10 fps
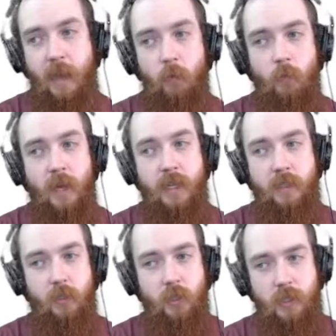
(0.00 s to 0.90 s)
outright
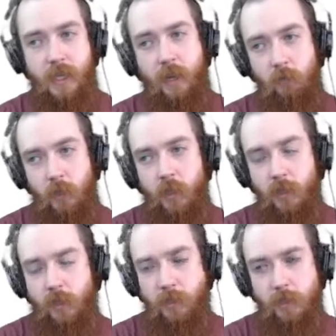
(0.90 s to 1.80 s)
just
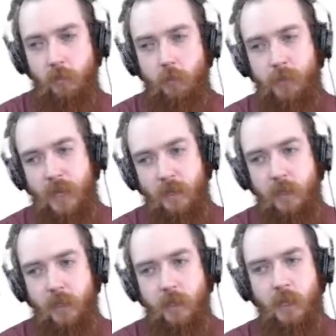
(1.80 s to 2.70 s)
outlawing it or banning
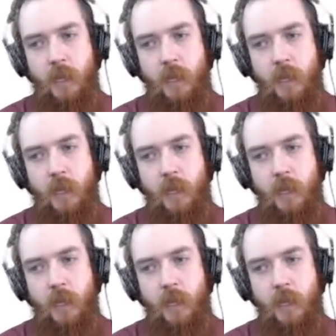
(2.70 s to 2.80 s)
it.